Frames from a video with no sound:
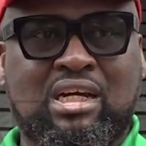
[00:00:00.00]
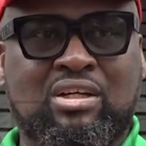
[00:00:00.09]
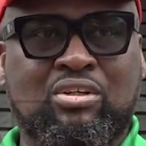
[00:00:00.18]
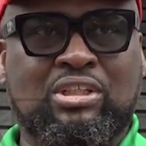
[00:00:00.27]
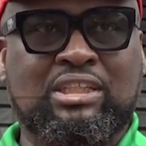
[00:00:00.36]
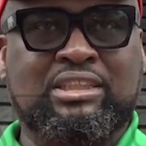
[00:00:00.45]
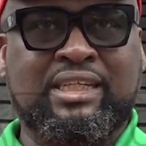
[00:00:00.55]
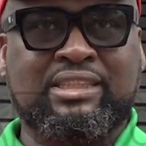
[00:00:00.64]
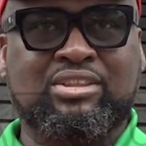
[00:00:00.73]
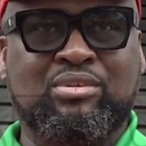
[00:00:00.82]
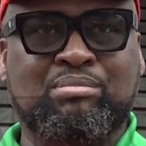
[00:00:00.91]
and other
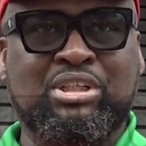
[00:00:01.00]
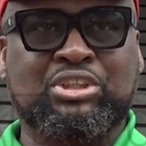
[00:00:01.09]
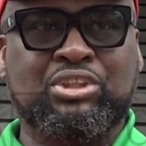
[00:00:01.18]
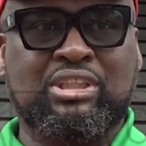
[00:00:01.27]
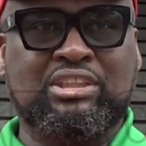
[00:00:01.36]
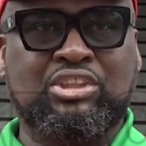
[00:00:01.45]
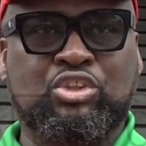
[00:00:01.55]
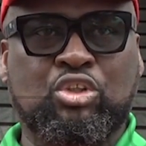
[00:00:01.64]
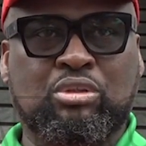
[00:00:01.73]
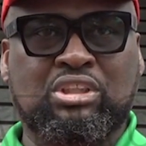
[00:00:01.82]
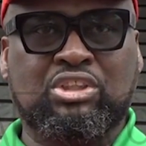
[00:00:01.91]
tests to make sure that the,
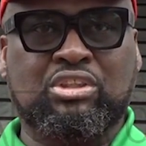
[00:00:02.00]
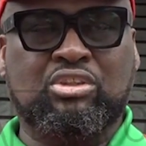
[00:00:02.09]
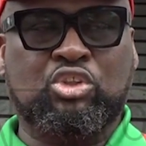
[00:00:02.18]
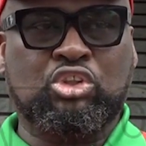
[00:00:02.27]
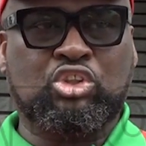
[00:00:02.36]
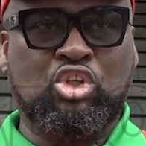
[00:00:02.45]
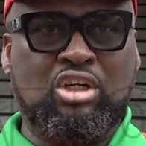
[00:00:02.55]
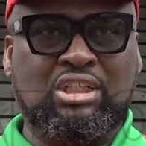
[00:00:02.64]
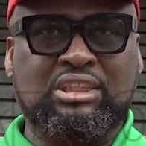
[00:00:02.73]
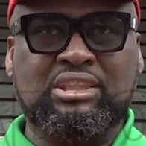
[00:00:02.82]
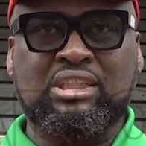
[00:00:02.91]
so the
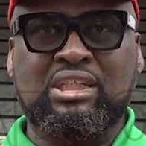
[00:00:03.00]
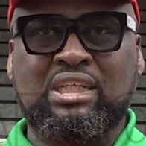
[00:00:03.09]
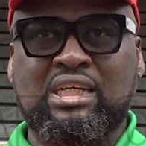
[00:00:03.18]
soils